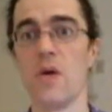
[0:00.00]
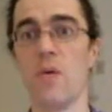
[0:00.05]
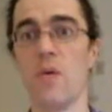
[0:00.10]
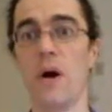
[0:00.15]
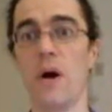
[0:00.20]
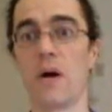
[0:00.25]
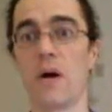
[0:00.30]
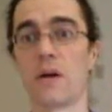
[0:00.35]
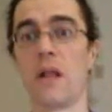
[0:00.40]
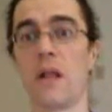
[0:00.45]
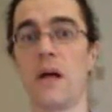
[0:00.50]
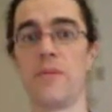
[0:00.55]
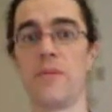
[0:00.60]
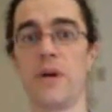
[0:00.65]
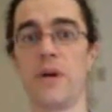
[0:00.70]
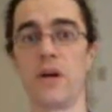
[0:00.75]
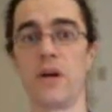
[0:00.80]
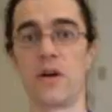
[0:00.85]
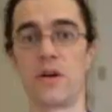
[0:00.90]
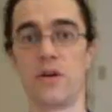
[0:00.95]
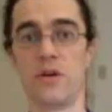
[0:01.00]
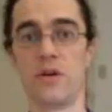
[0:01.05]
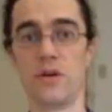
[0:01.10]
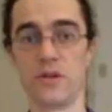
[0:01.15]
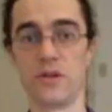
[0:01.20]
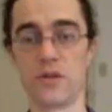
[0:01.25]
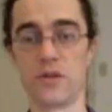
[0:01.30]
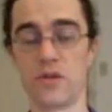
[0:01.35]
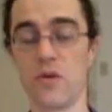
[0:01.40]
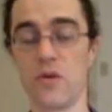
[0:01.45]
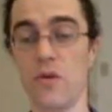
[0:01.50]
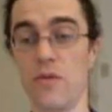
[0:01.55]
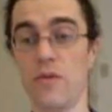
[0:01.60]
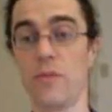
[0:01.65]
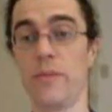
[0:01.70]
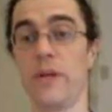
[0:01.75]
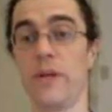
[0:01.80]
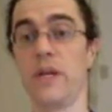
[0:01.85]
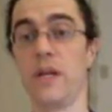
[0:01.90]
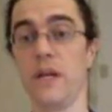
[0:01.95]
while climate occurs over
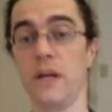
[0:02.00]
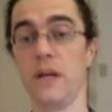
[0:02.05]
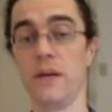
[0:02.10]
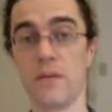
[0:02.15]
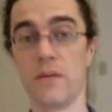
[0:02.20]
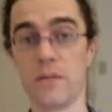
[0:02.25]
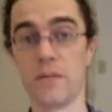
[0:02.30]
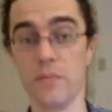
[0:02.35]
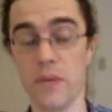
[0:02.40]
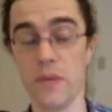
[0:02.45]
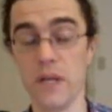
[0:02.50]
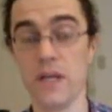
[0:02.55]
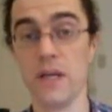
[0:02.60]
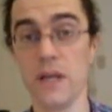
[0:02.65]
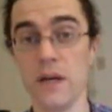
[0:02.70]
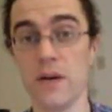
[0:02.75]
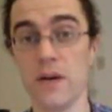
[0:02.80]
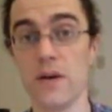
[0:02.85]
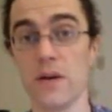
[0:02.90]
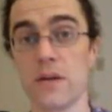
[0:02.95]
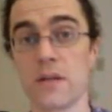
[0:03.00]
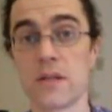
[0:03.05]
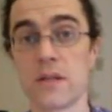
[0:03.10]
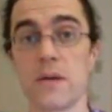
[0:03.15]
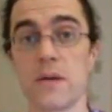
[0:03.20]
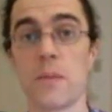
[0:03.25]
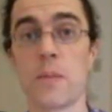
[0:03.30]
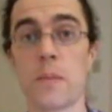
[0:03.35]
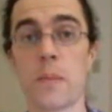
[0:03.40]
many, many years.